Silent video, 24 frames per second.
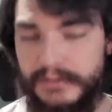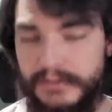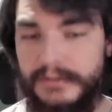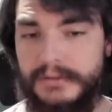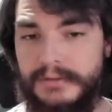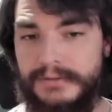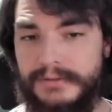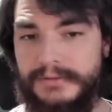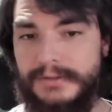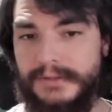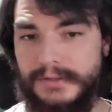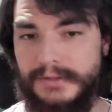
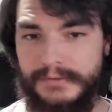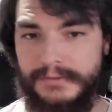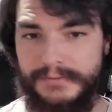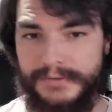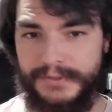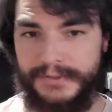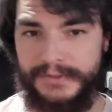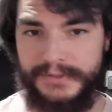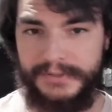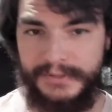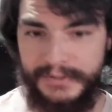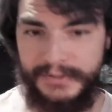There are
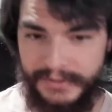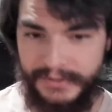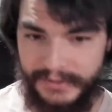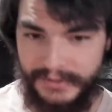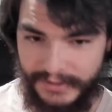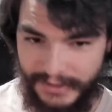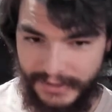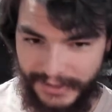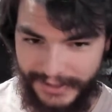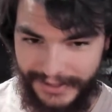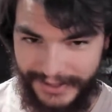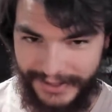very
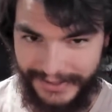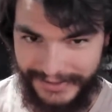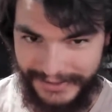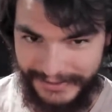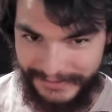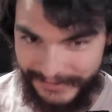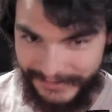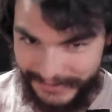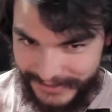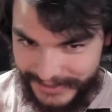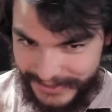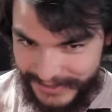
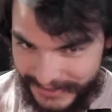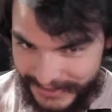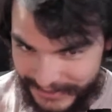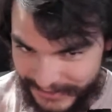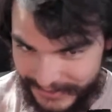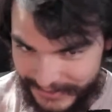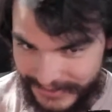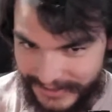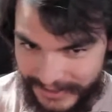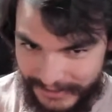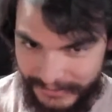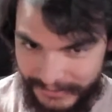high-level teachers
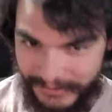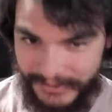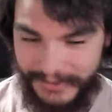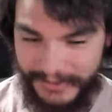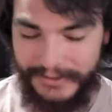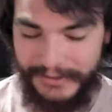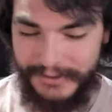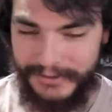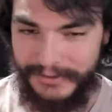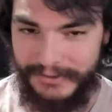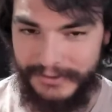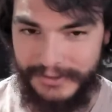that would
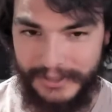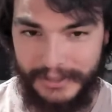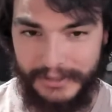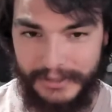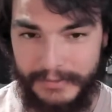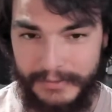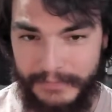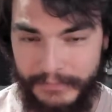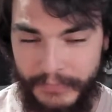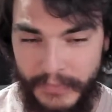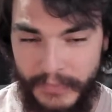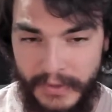argue that
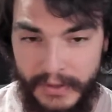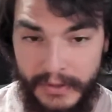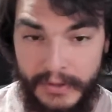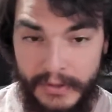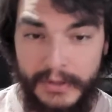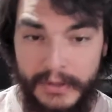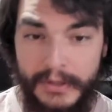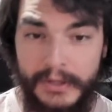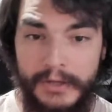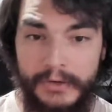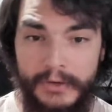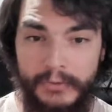
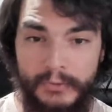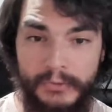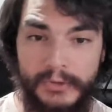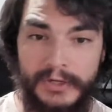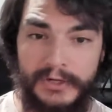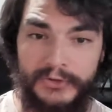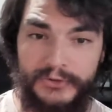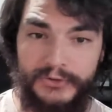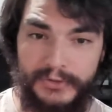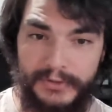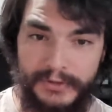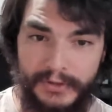we're
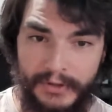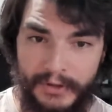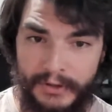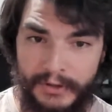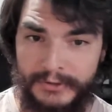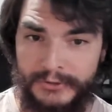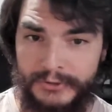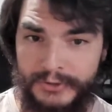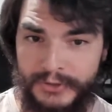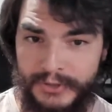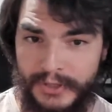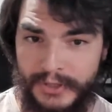actually the heart
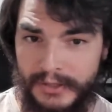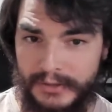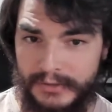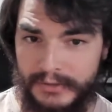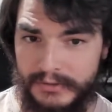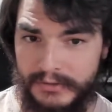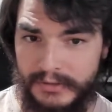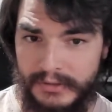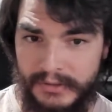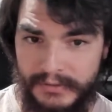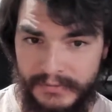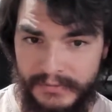chakra
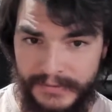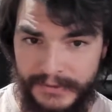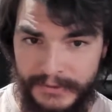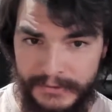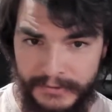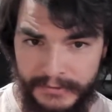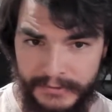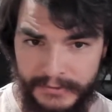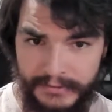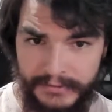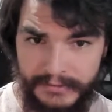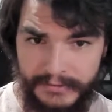of the
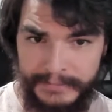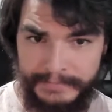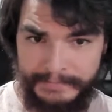earth.